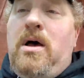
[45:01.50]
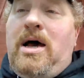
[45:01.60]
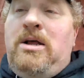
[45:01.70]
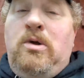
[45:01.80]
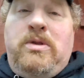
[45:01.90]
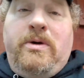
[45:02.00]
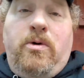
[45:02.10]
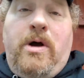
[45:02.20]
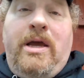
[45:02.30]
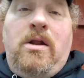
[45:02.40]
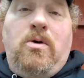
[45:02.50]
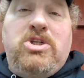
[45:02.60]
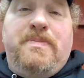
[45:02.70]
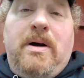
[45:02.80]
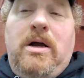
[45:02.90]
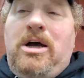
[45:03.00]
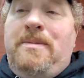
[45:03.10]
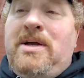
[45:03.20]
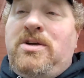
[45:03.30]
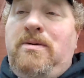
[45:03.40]
I don't know what they're. I get an orange bar. I'm
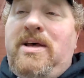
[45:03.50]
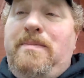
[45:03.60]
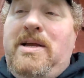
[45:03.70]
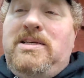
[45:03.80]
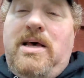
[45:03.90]
not sure what that means.